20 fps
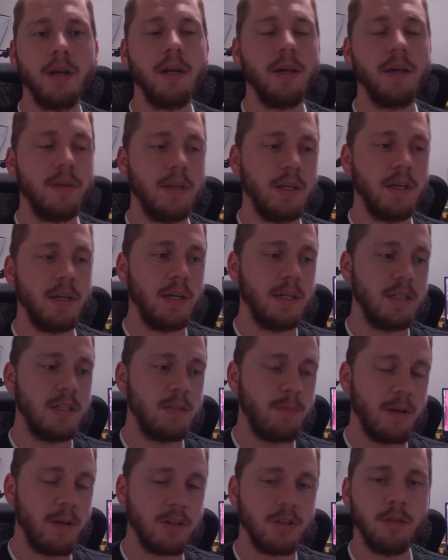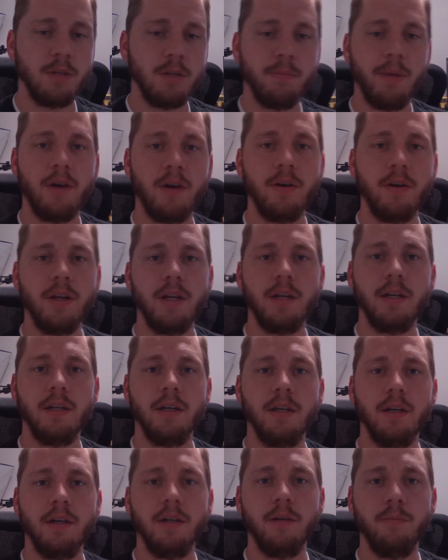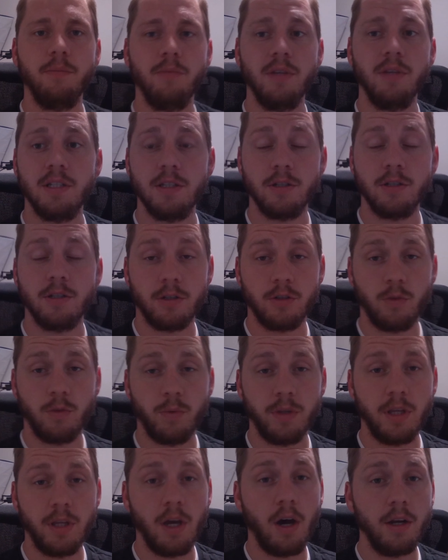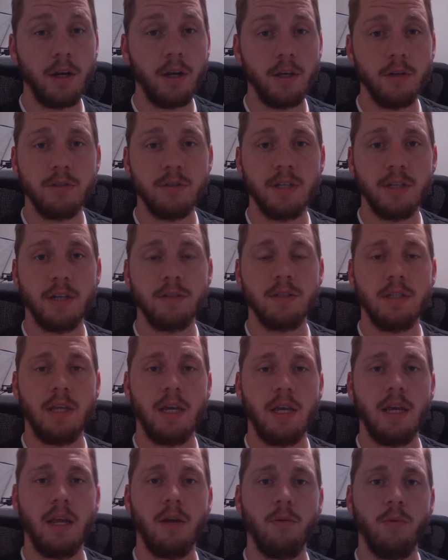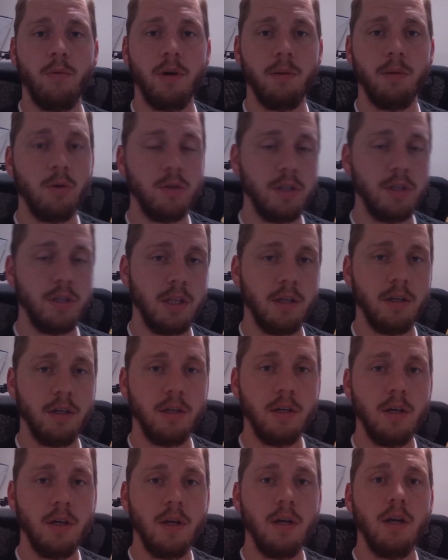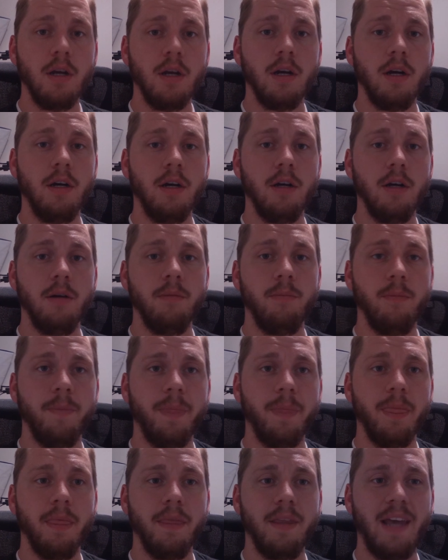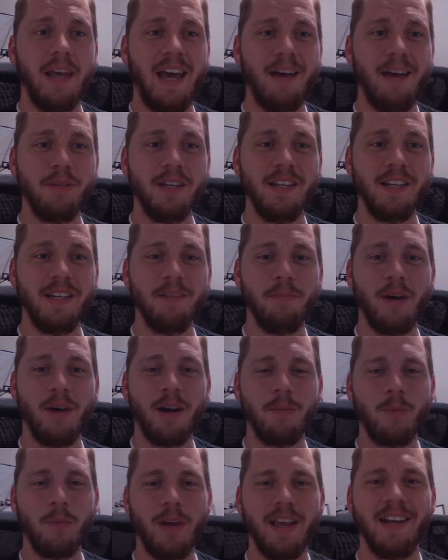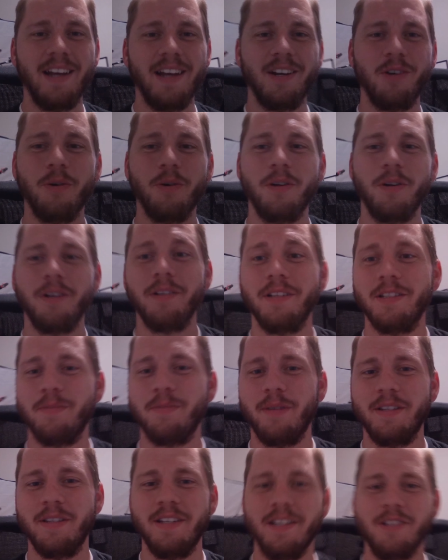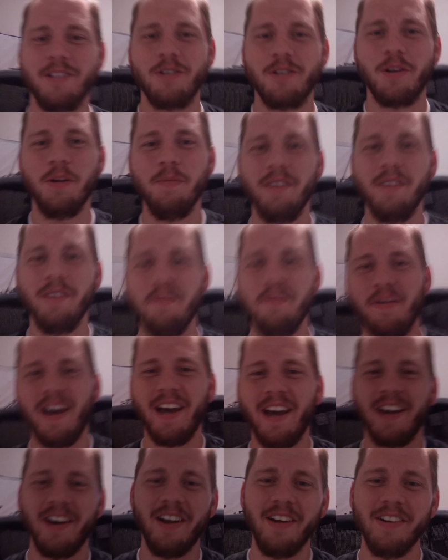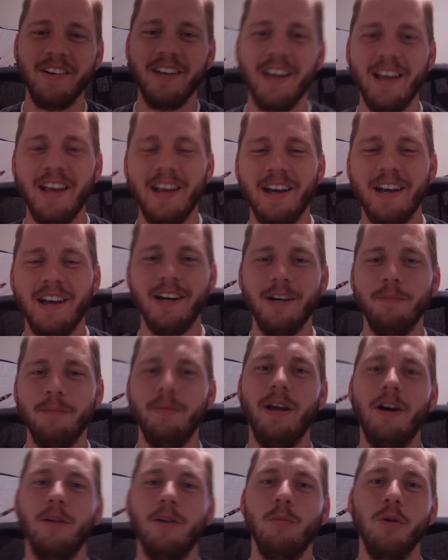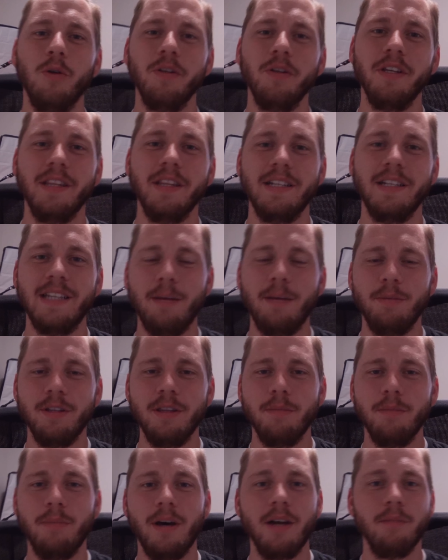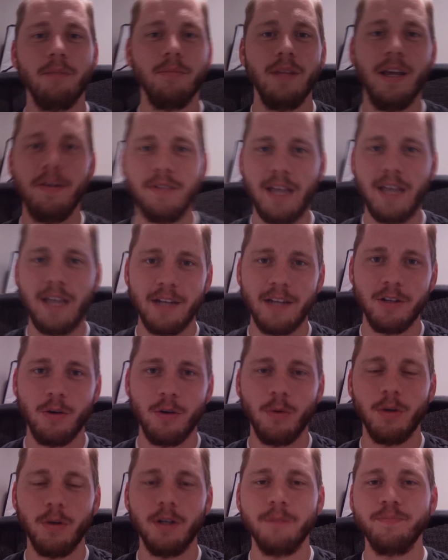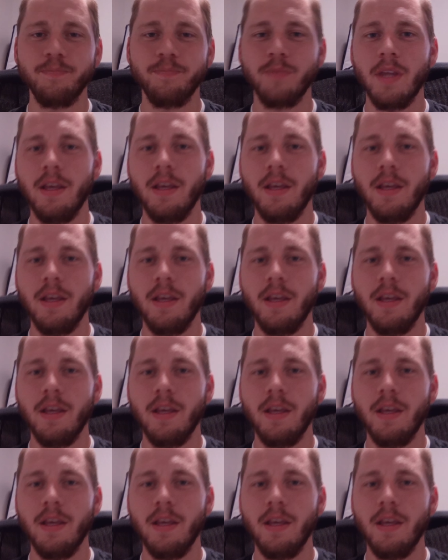Nothing special about it. This is also what the audio sounds like when I'm holding the tablet in the bottom right-hand corner. That's my son screaming in the background. Now I'm holding the tablet in the bottom left-hand corner.